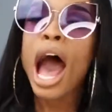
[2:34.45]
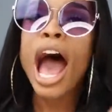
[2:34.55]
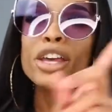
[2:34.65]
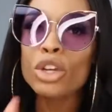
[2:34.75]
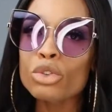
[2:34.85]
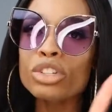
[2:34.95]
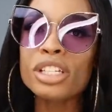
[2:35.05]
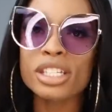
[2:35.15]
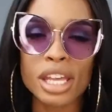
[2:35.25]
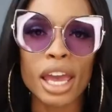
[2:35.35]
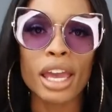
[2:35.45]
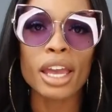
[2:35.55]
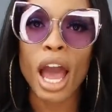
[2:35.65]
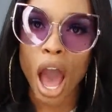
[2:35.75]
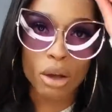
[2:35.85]
I usually
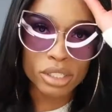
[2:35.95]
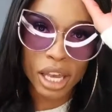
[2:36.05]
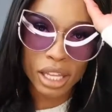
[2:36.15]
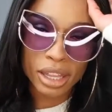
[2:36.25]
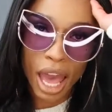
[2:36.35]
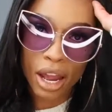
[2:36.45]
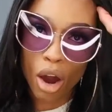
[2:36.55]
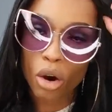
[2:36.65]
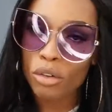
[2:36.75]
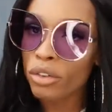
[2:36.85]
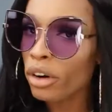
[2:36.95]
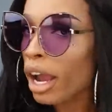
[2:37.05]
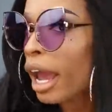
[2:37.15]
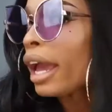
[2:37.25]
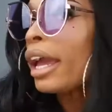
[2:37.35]
say I'll take that
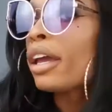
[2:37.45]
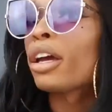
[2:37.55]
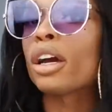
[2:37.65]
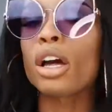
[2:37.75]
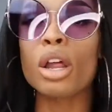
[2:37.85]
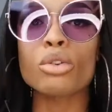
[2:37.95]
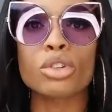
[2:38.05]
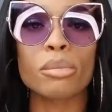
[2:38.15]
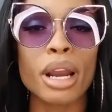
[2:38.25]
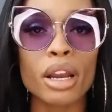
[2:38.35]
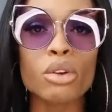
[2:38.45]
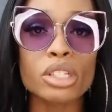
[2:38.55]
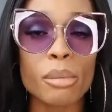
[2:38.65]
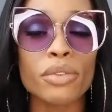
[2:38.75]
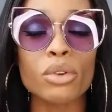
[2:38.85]
over a closure. But I know
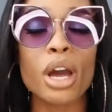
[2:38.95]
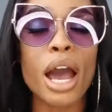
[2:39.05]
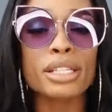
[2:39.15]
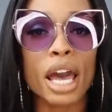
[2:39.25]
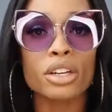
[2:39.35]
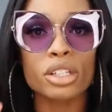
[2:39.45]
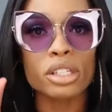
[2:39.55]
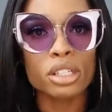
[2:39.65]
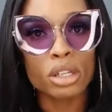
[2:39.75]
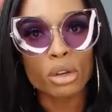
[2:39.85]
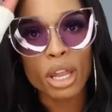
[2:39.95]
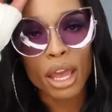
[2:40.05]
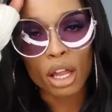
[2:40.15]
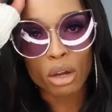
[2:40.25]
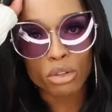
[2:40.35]
some of you guys actually still
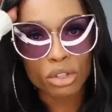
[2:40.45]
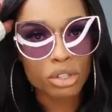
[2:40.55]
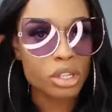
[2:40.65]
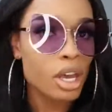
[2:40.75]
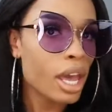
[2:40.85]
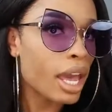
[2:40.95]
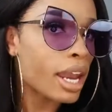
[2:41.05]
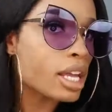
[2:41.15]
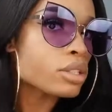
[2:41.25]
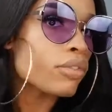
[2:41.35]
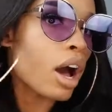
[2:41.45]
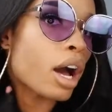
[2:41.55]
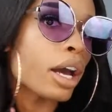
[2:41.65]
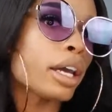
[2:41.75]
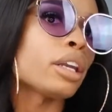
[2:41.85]
like closures, and that's
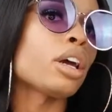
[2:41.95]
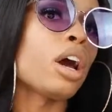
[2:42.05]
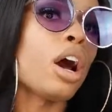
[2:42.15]
fine.